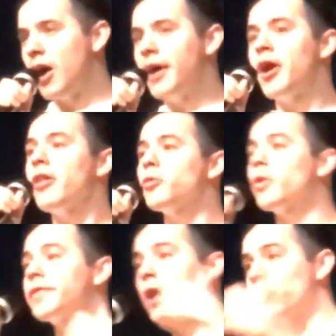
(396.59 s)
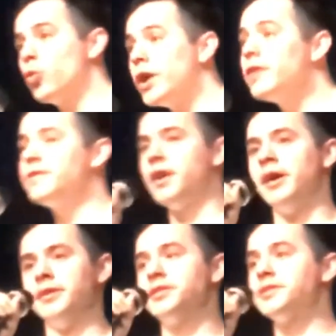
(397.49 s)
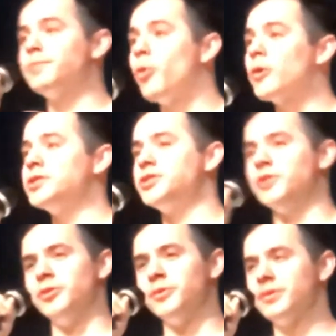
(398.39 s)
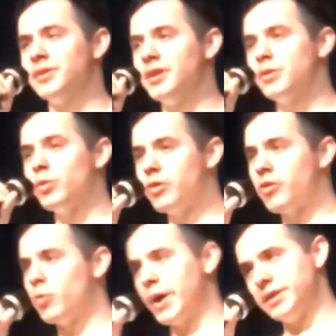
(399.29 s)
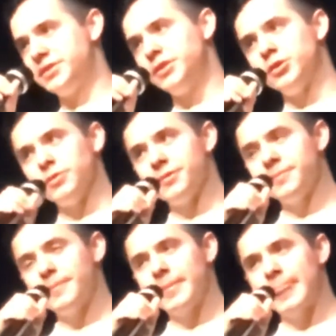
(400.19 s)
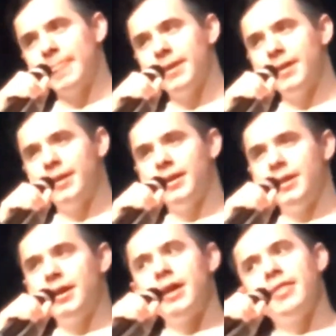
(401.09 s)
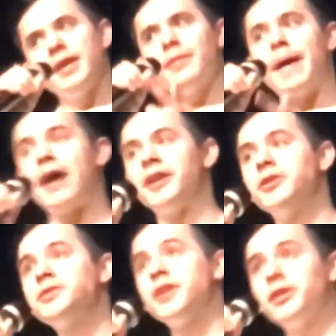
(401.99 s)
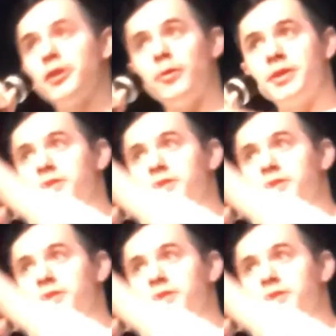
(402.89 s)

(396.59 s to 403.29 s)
And all the work that we've done to support you will go to waste too. Think about it. You say you're going to